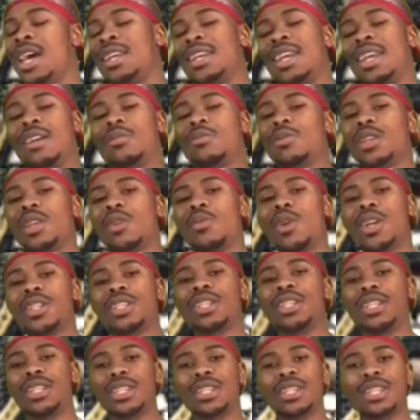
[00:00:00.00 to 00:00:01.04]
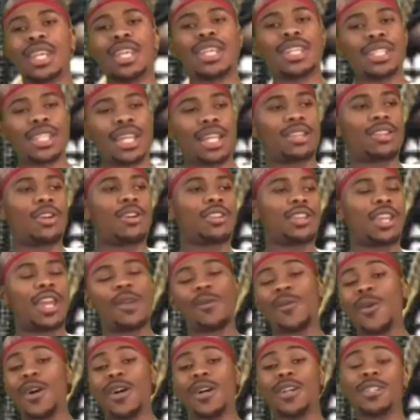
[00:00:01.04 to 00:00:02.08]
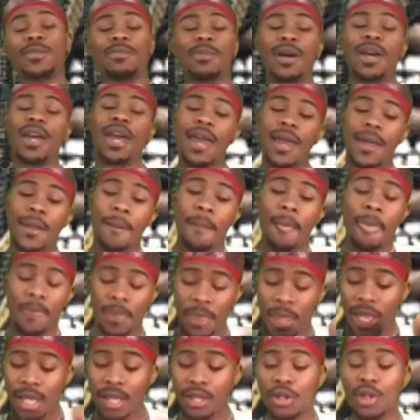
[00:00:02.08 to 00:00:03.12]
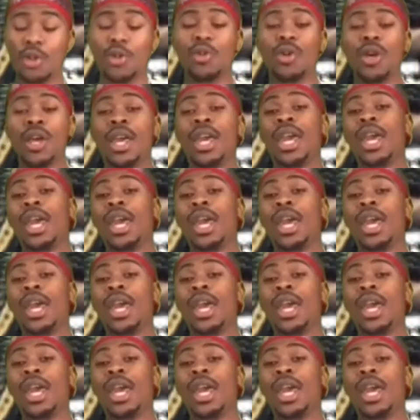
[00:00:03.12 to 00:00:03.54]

They really wasn't as thick as I thought they was, but hey, they'll do.